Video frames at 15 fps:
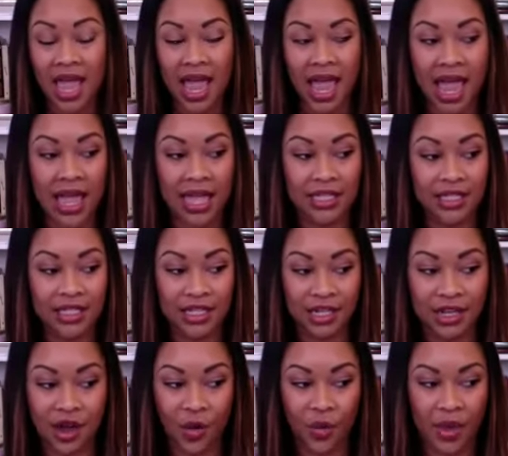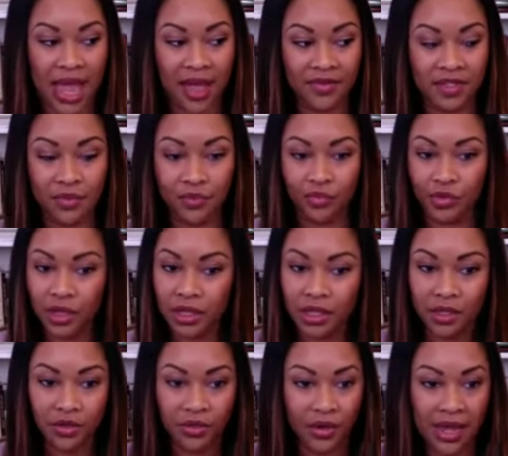and, you know, we have some really
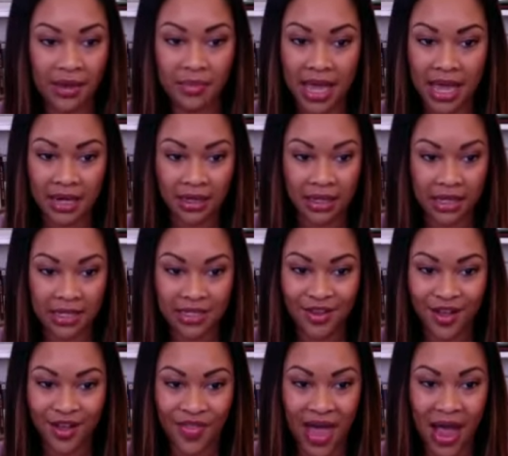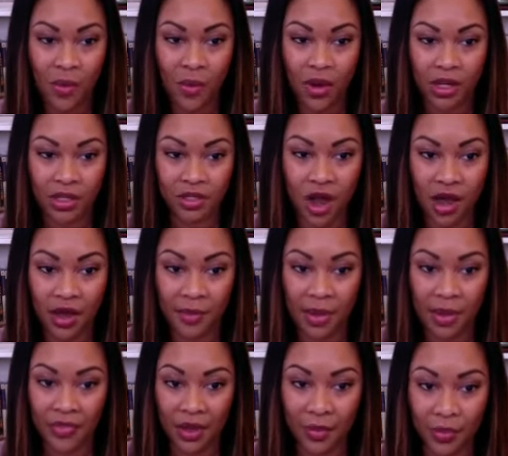great panelists on that one talking
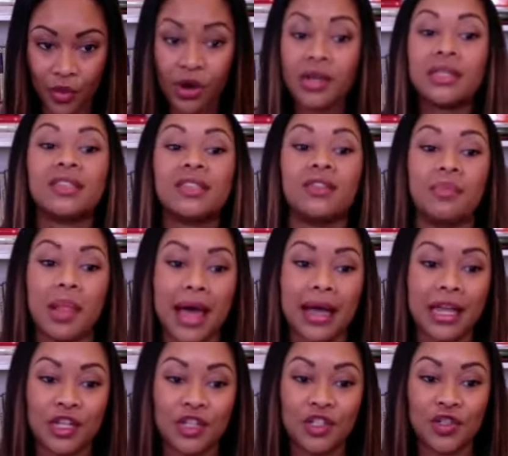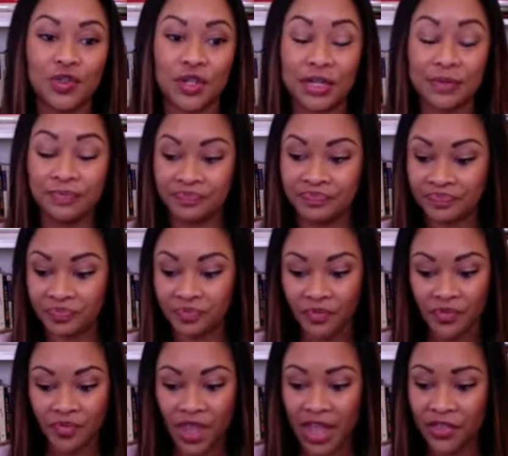about the importance of Black history
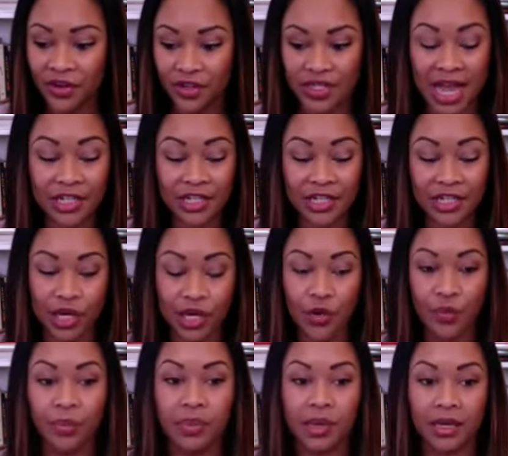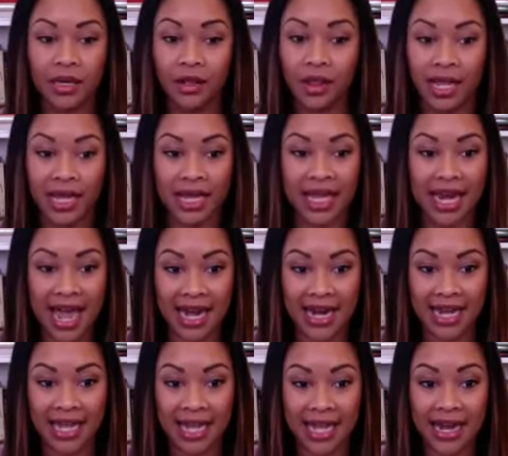there's actually a new bill in
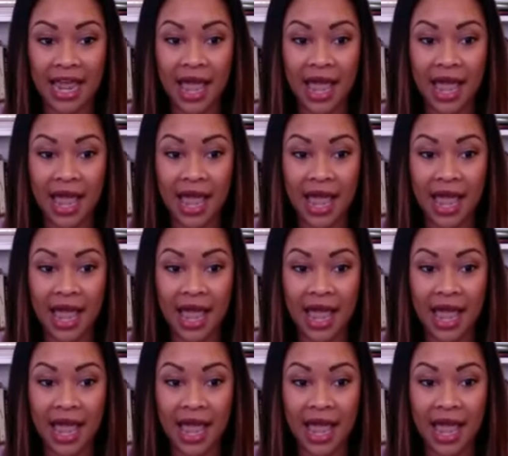Connecticut